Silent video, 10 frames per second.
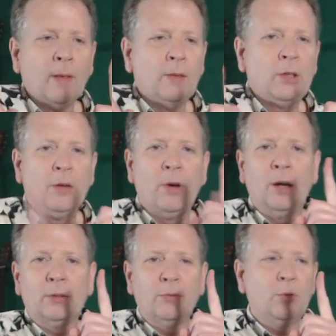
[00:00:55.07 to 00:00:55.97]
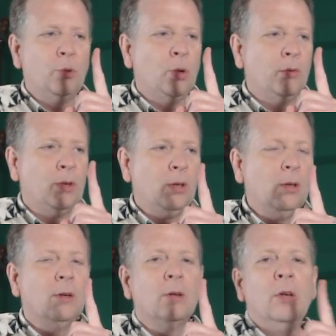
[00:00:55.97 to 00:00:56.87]
and then you have octave 2 over
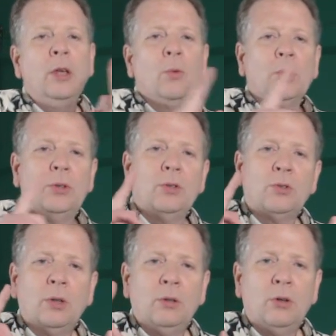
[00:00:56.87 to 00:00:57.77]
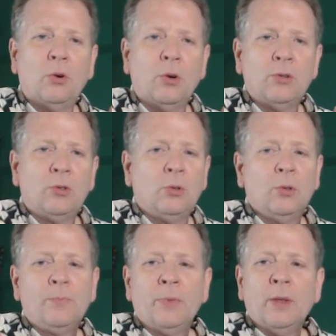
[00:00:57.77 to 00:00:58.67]
here. What the extended chords
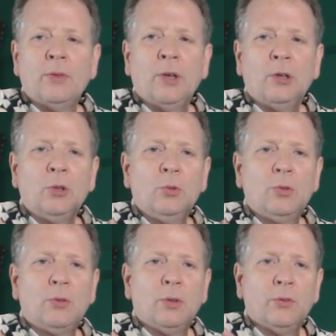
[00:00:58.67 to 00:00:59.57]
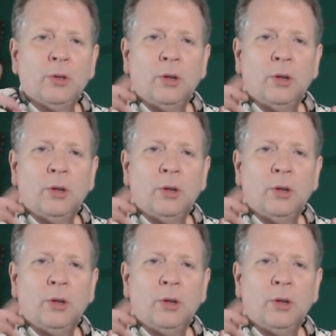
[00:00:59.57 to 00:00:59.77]
do, they use the